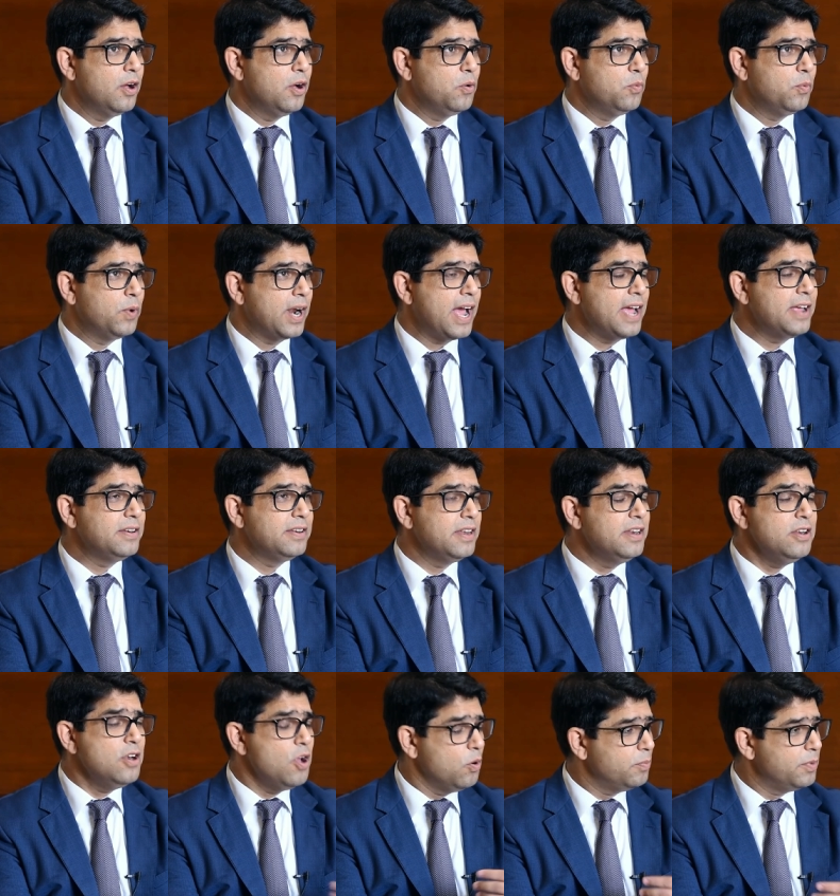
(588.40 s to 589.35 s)
What I
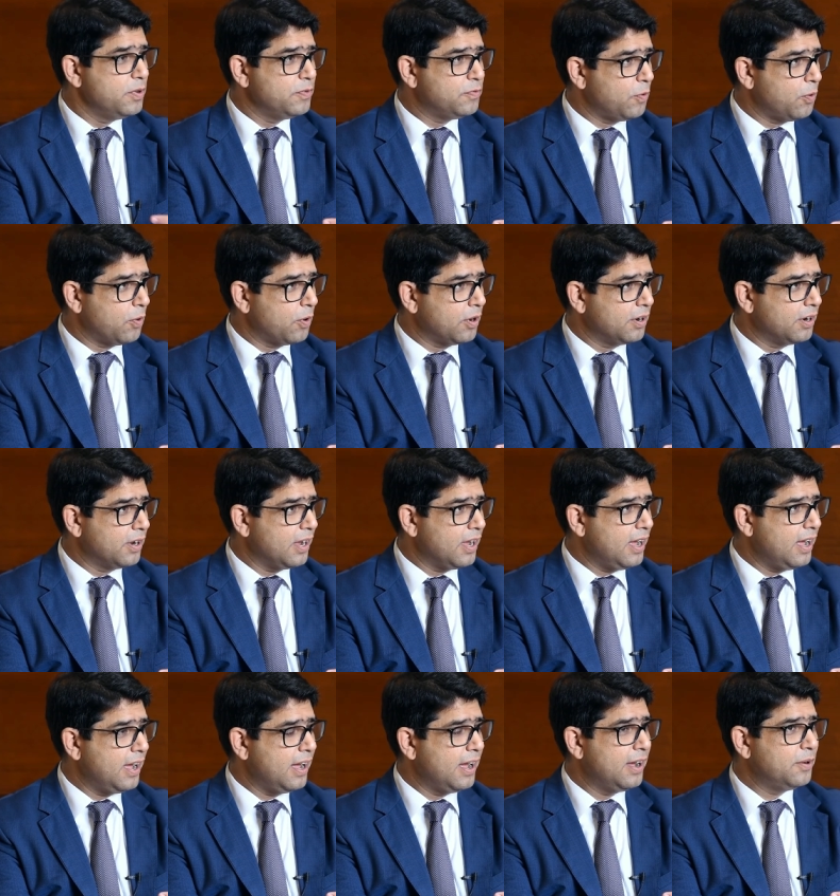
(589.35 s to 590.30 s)
didn't know before
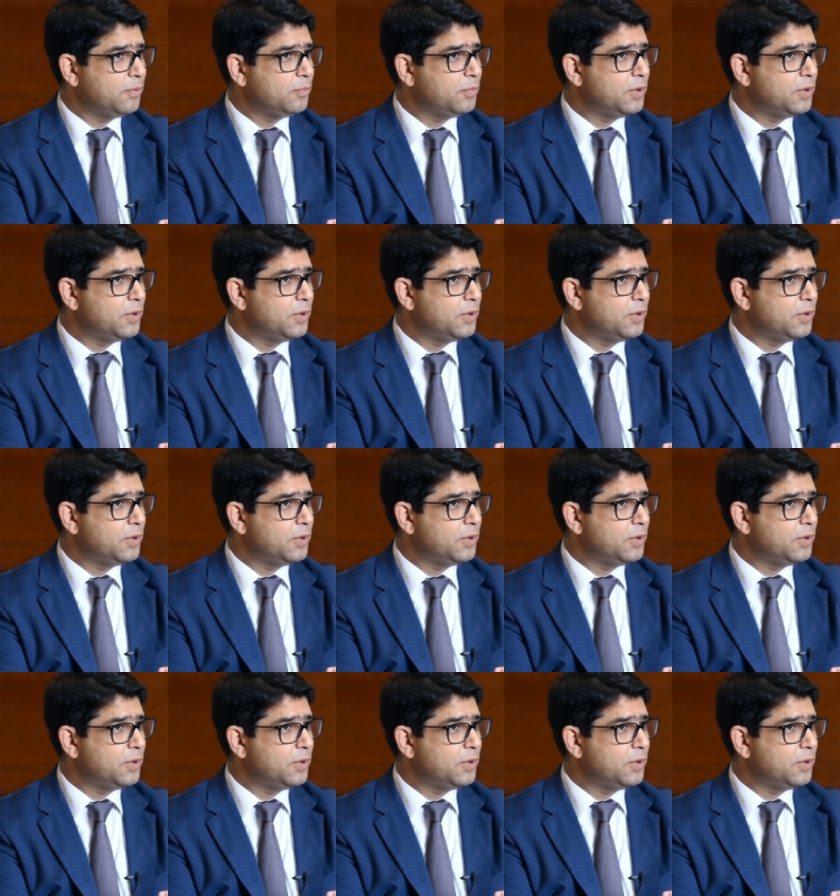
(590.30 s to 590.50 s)
uh,